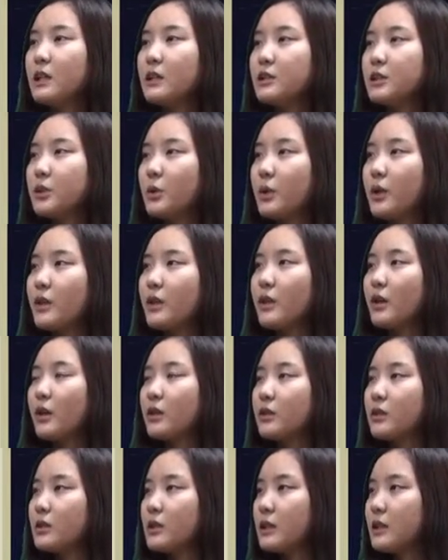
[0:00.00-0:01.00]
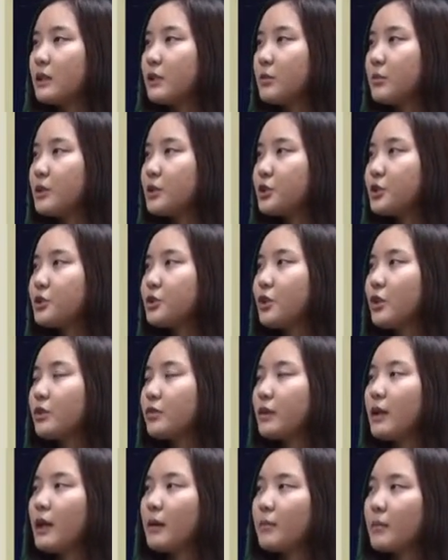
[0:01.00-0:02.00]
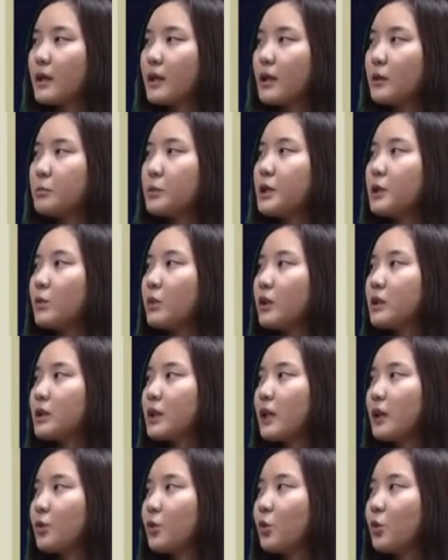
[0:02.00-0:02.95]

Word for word: So he thought inhibition of MKP1 can